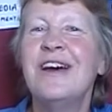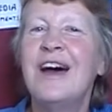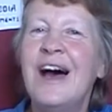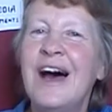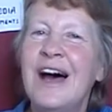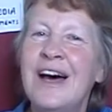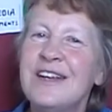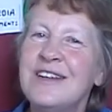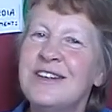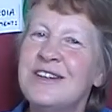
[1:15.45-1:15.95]

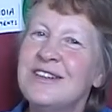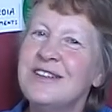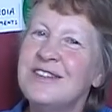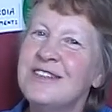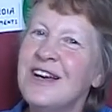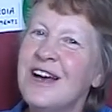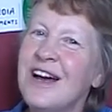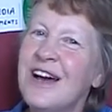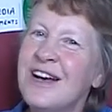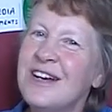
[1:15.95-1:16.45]
and
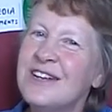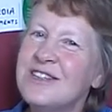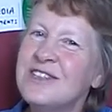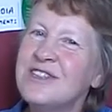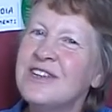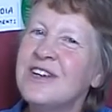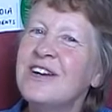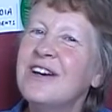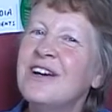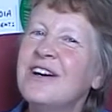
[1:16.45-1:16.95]

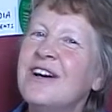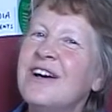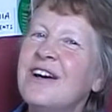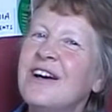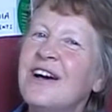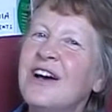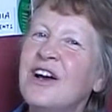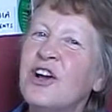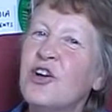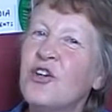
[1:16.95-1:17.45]
as
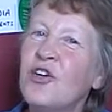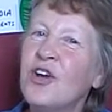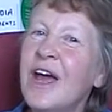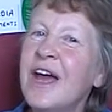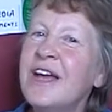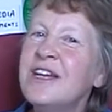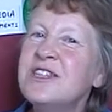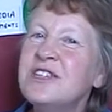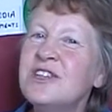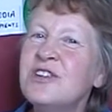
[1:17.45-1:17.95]
a
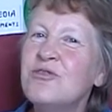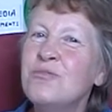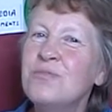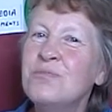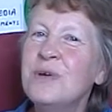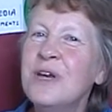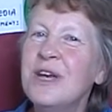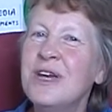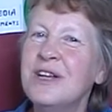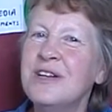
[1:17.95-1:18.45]
creative
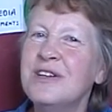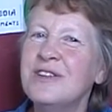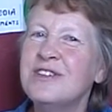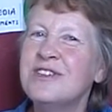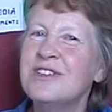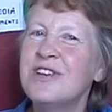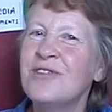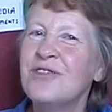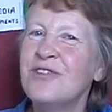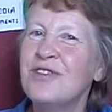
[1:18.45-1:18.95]

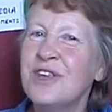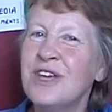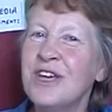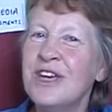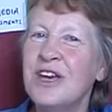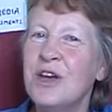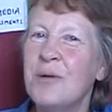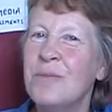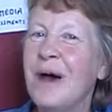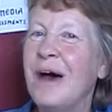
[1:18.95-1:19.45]
means of
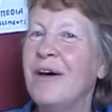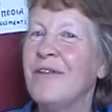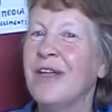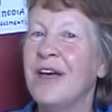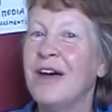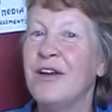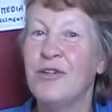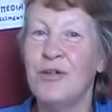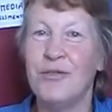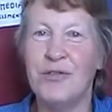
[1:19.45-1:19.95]
thinking about
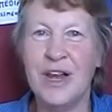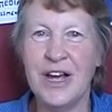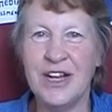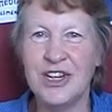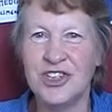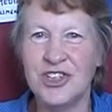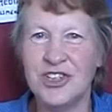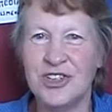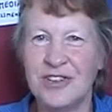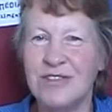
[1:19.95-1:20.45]
their
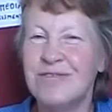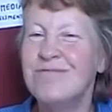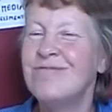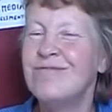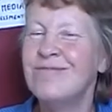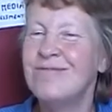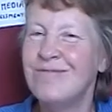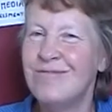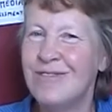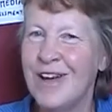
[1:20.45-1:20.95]
reflection,
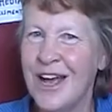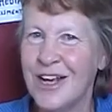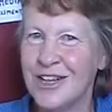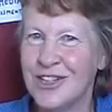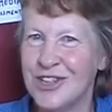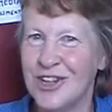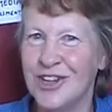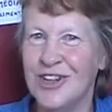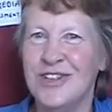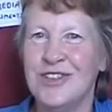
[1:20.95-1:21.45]

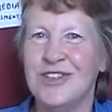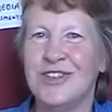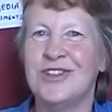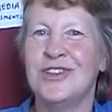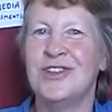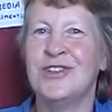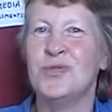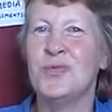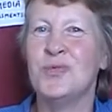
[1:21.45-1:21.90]
excellent as